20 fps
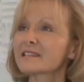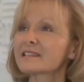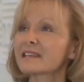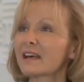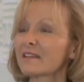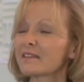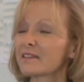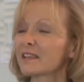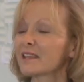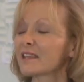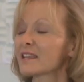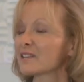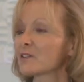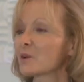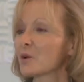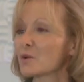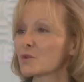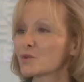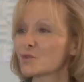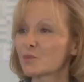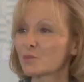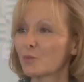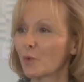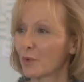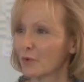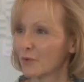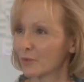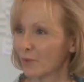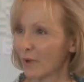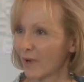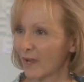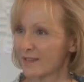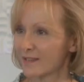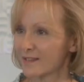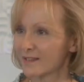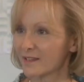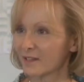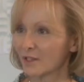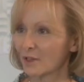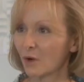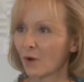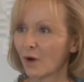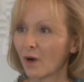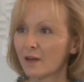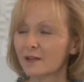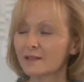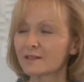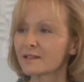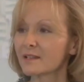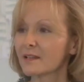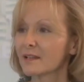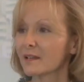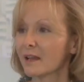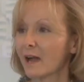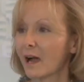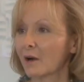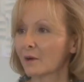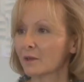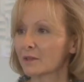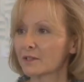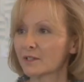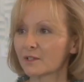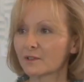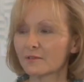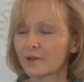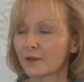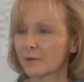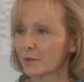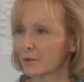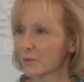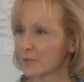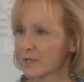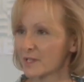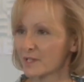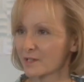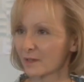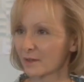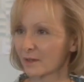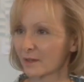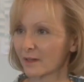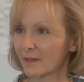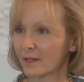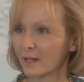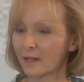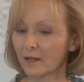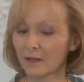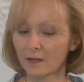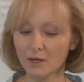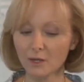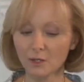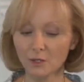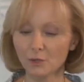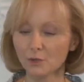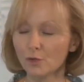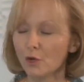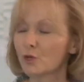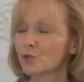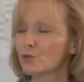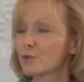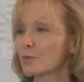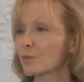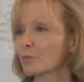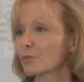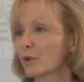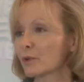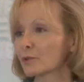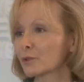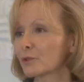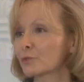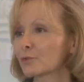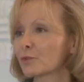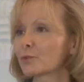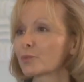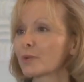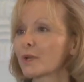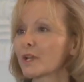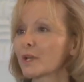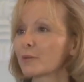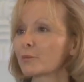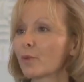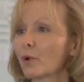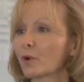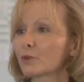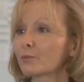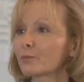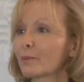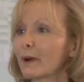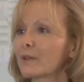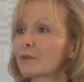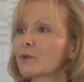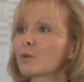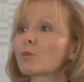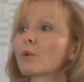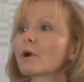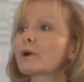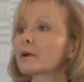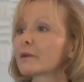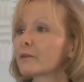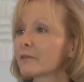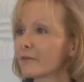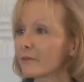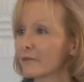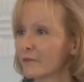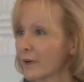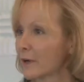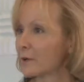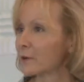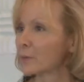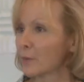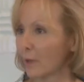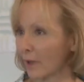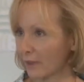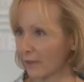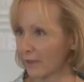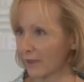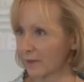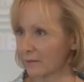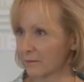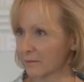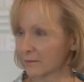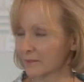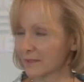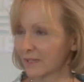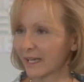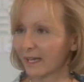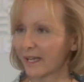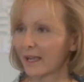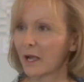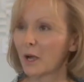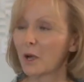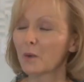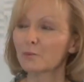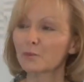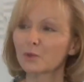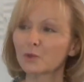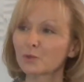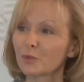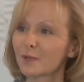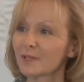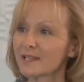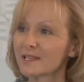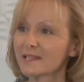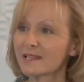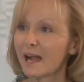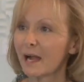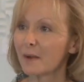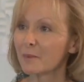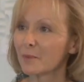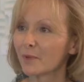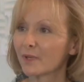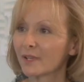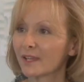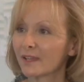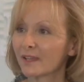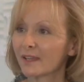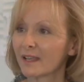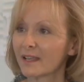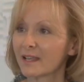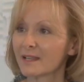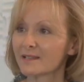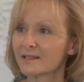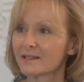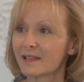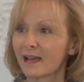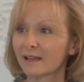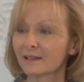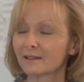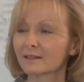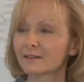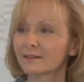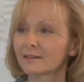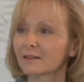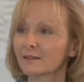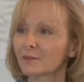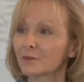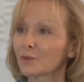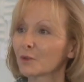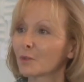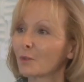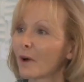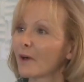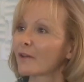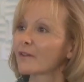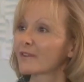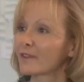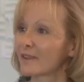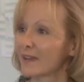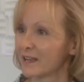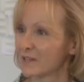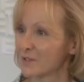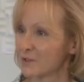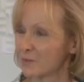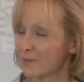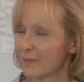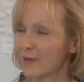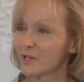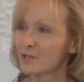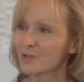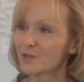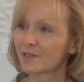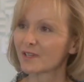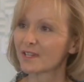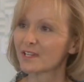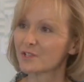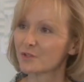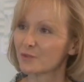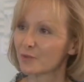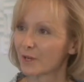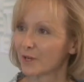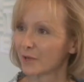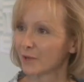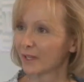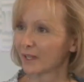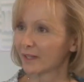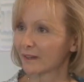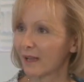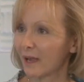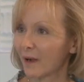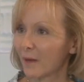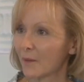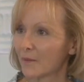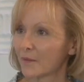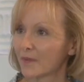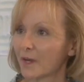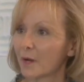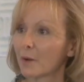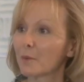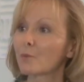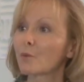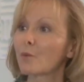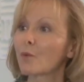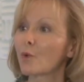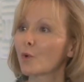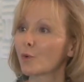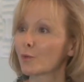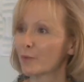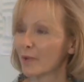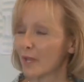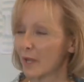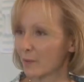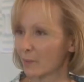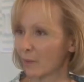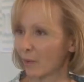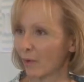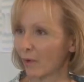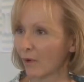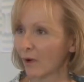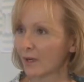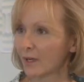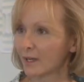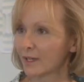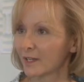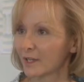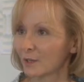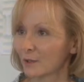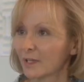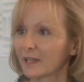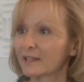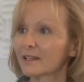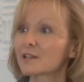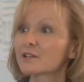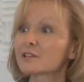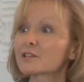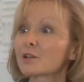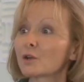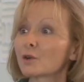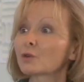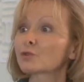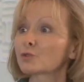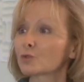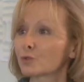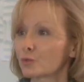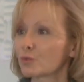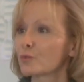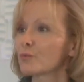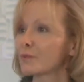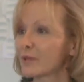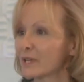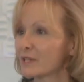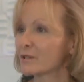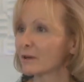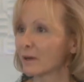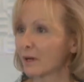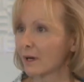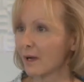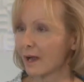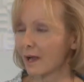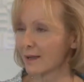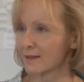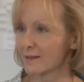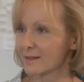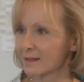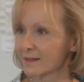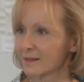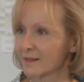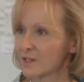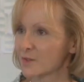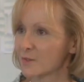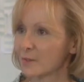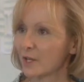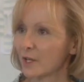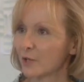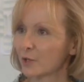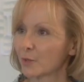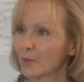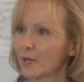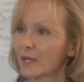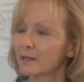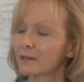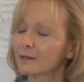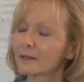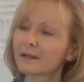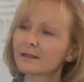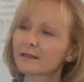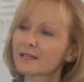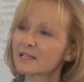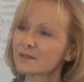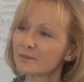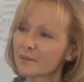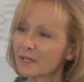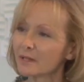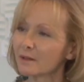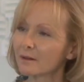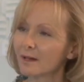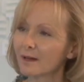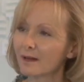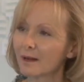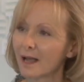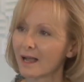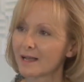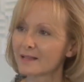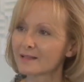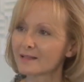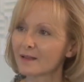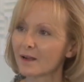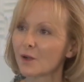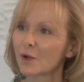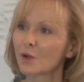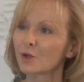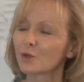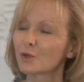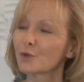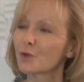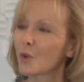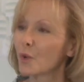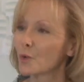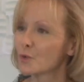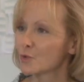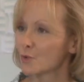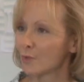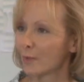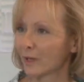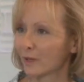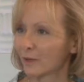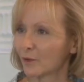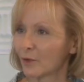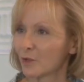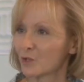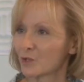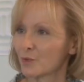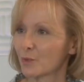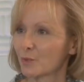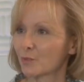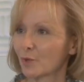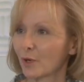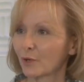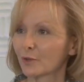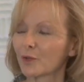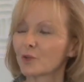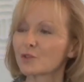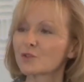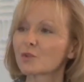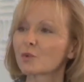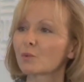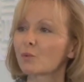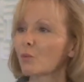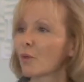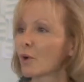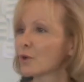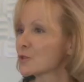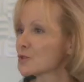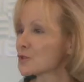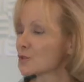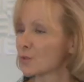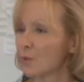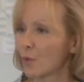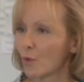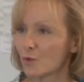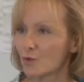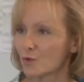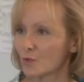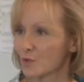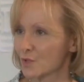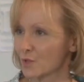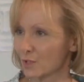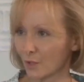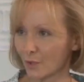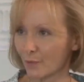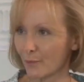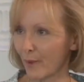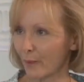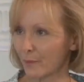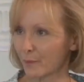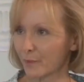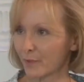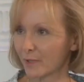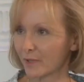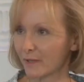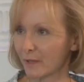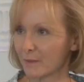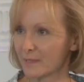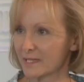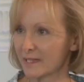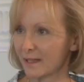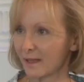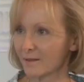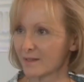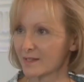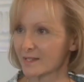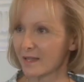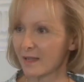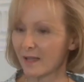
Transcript: I think it goes both ways. Until now, until very recently, luxury products were really bought by the very, very wealthy. Okay, but what is happening is that the wealth, as you mentioned, is trickling down. There are more people, that there's a true middle class that is being created, and this middle class knows about luxury products, wants to also start pampering themselves.